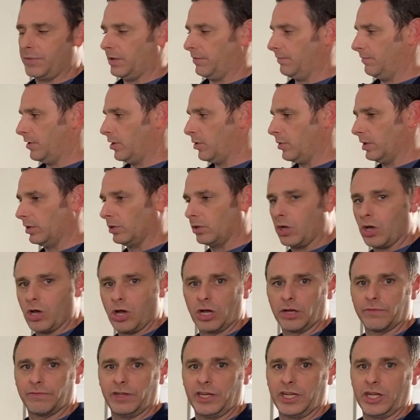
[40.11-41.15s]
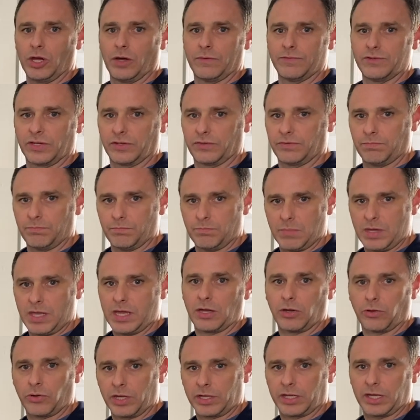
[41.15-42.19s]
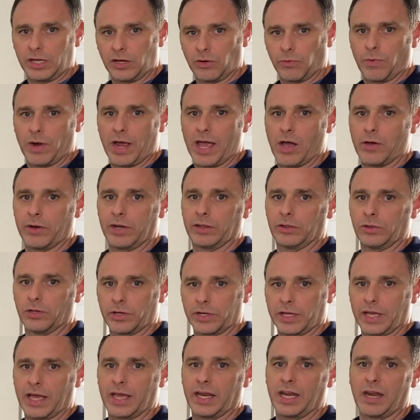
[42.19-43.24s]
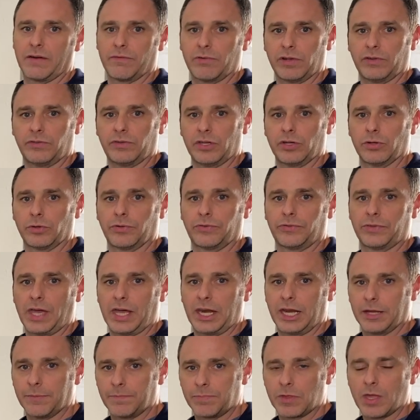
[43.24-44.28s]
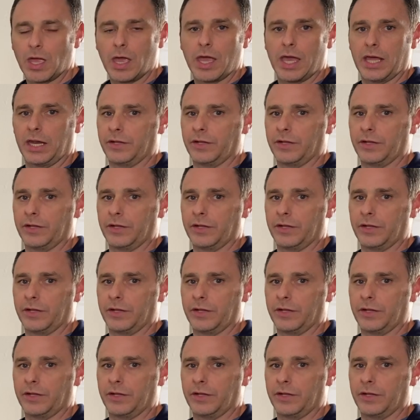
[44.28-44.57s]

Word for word: a very long video of just me clicking around and looking at every single setting.